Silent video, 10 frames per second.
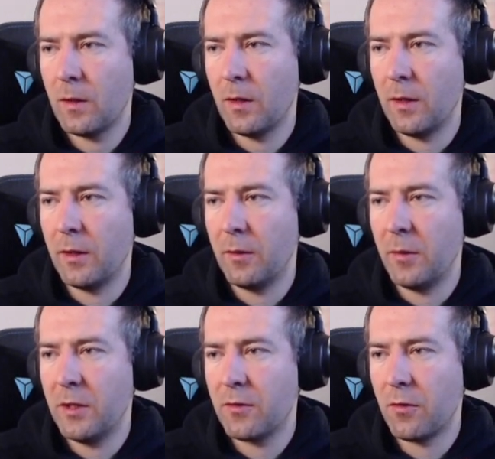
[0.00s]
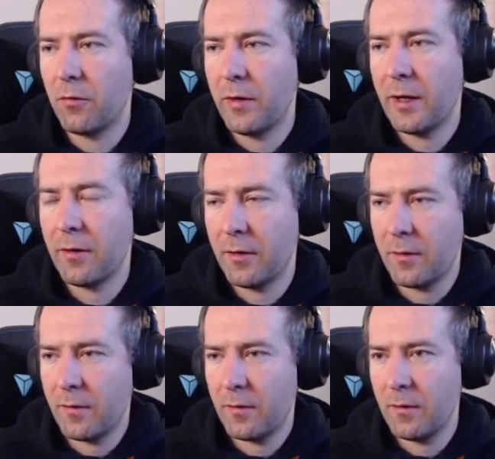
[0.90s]
And it beats the record
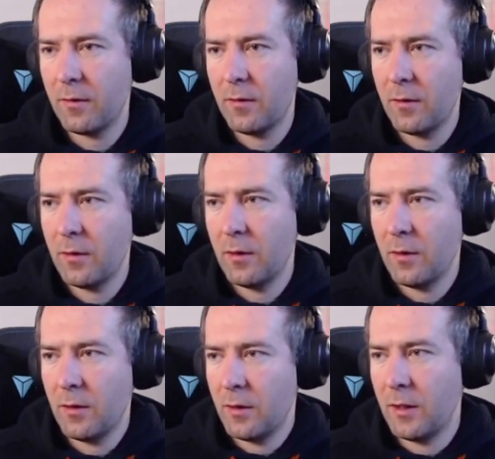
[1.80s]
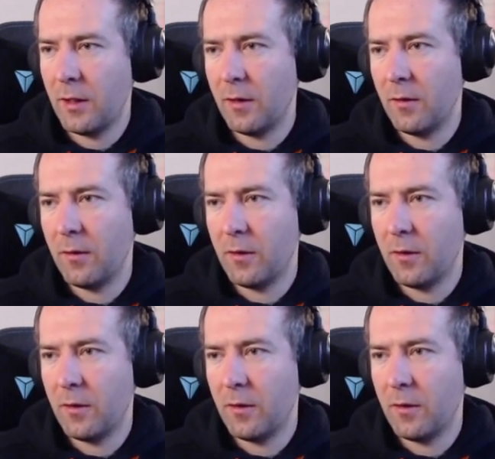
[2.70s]
in